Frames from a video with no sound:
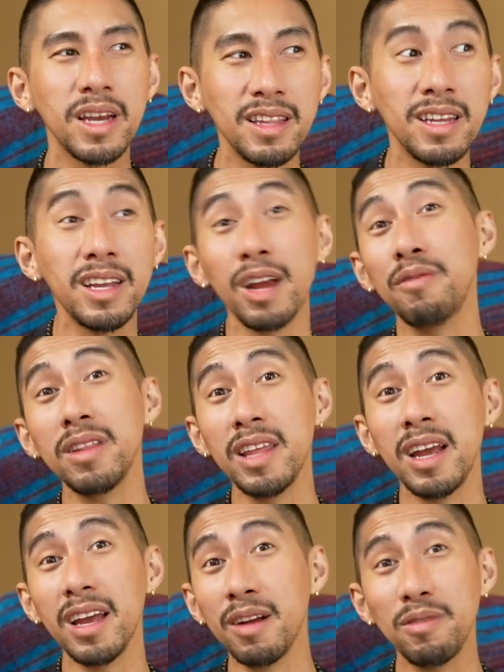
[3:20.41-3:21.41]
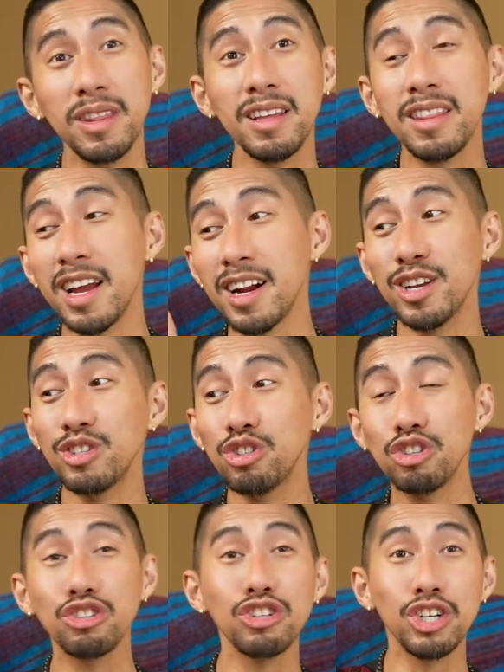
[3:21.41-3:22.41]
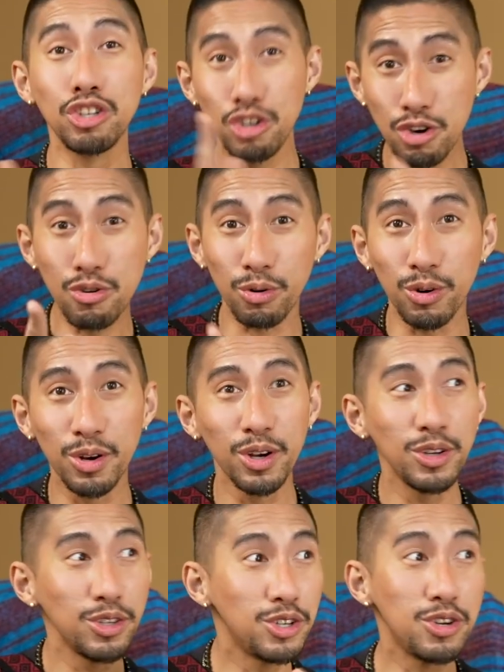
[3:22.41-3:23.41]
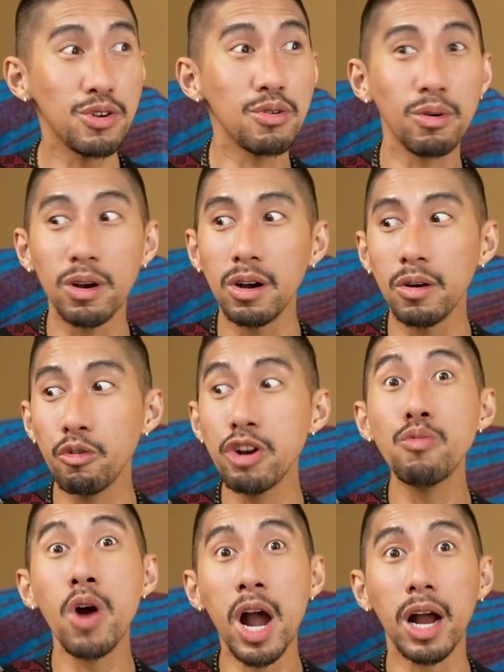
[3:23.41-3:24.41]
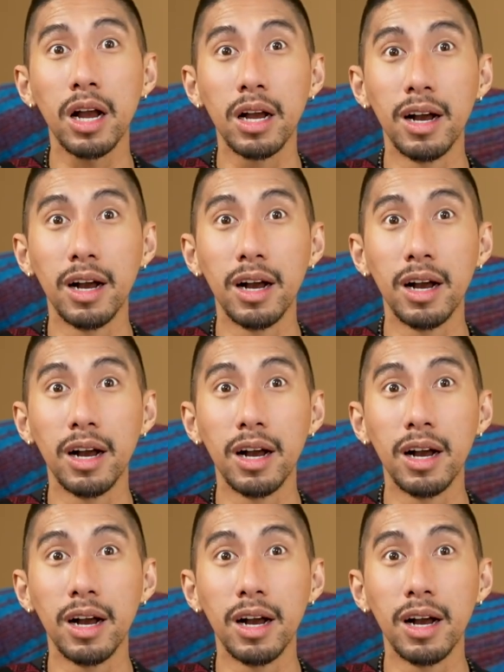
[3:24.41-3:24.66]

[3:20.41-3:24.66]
And then every day, everything there, it's just like, you, you, what do you want?